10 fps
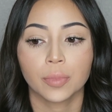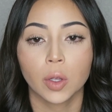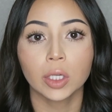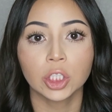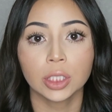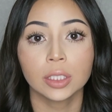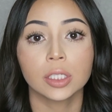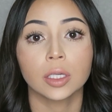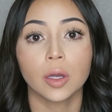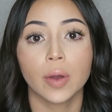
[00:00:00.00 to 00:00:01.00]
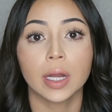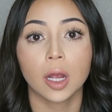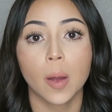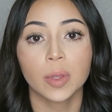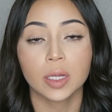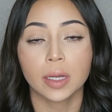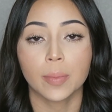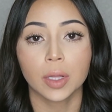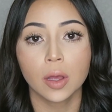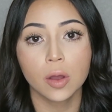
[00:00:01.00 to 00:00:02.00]
questions, you can go ahead and comment them
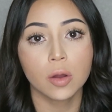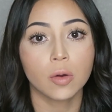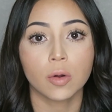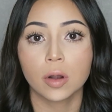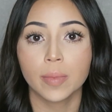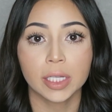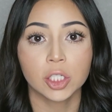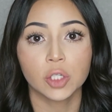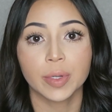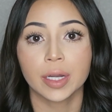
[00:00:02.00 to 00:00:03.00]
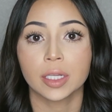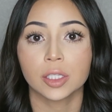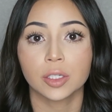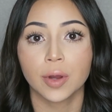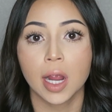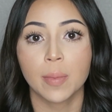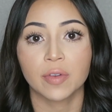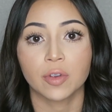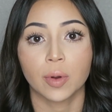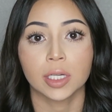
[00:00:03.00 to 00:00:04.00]
down below, or message me on Instagram
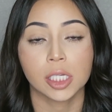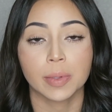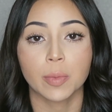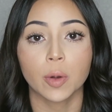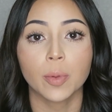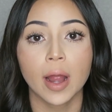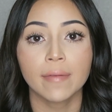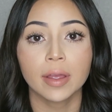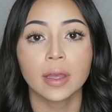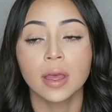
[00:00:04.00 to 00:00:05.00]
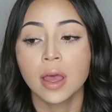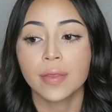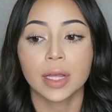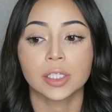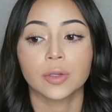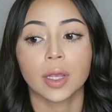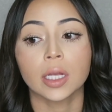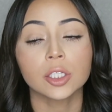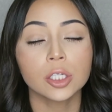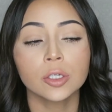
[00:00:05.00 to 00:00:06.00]
if you want it to be more private. That's
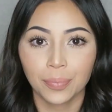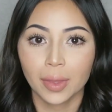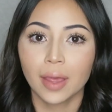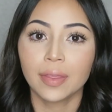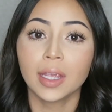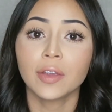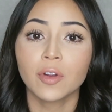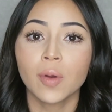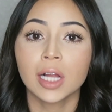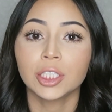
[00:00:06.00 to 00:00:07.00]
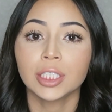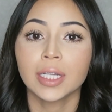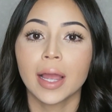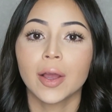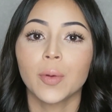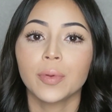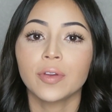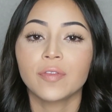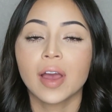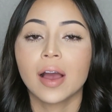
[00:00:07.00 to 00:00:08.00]
okay too. Thank you for watching. I hope
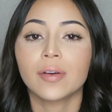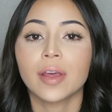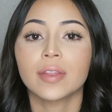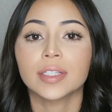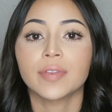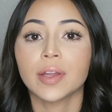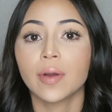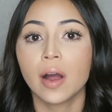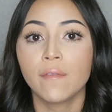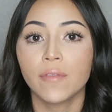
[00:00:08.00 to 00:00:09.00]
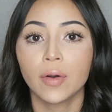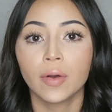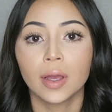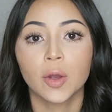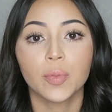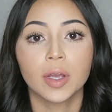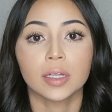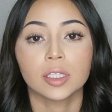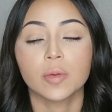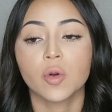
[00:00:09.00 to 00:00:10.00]
you found this video helpful. I hope you got some